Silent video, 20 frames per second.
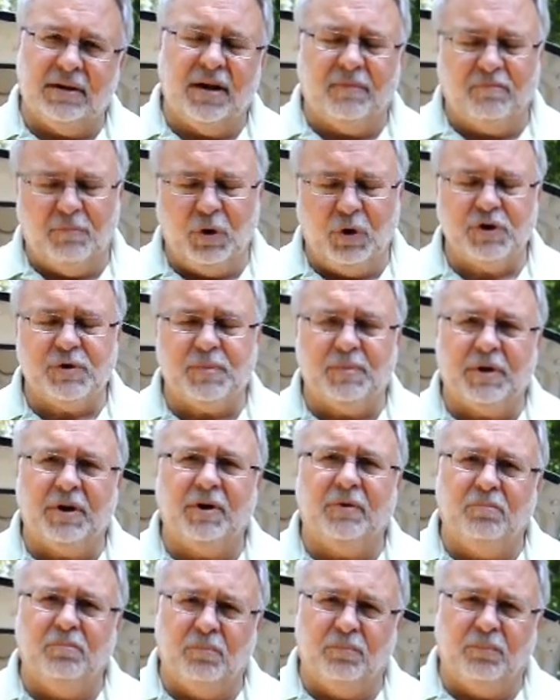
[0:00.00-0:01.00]
not most, but
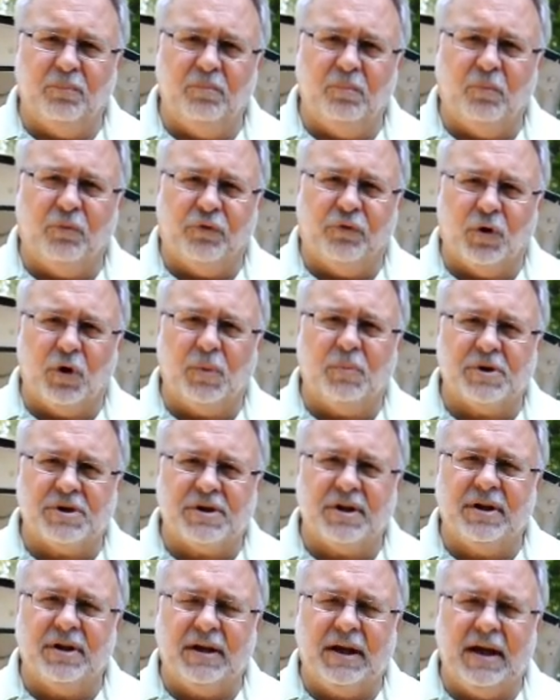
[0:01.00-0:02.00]

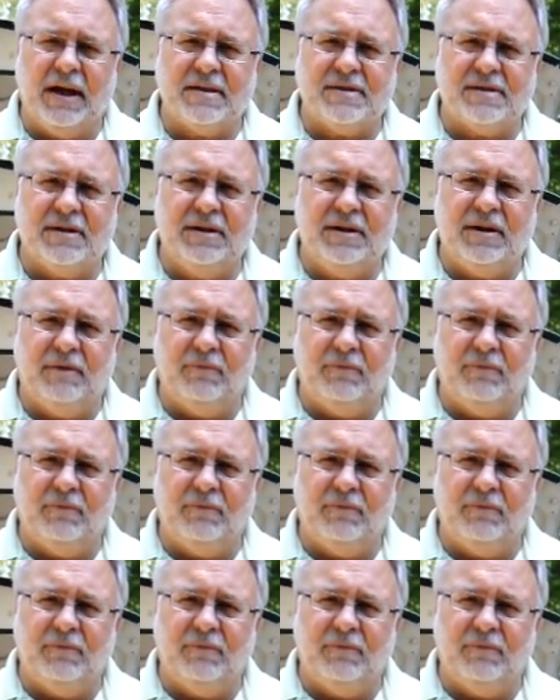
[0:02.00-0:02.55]
40% of the gasoline